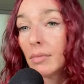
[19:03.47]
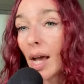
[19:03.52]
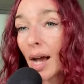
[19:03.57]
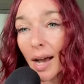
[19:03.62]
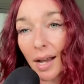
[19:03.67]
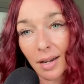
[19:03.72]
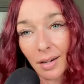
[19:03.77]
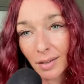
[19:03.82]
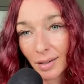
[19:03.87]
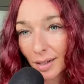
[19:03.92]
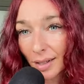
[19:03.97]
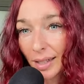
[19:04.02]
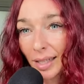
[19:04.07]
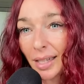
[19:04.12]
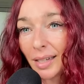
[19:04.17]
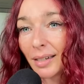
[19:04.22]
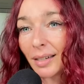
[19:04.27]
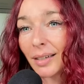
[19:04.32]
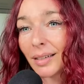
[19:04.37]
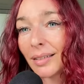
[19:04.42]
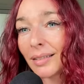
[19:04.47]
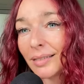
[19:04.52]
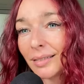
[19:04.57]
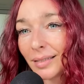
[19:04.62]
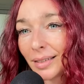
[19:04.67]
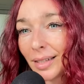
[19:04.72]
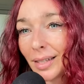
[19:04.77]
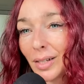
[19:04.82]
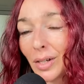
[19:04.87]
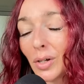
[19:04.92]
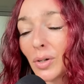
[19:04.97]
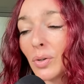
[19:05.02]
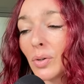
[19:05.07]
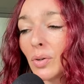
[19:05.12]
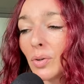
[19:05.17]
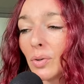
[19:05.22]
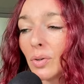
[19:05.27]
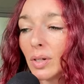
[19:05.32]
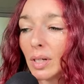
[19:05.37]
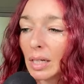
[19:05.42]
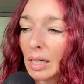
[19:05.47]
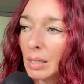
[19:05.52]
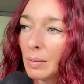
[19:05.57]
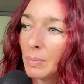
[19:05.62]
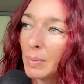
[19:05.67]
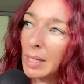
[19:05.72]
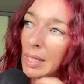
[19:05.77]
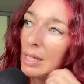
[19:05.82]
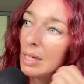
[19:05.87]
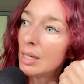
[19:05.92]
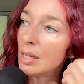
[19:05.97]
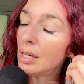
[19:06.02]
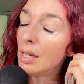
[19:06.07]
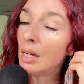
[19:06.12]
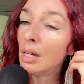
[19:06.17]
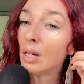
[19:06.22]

hire a cleaner, you know, or it could be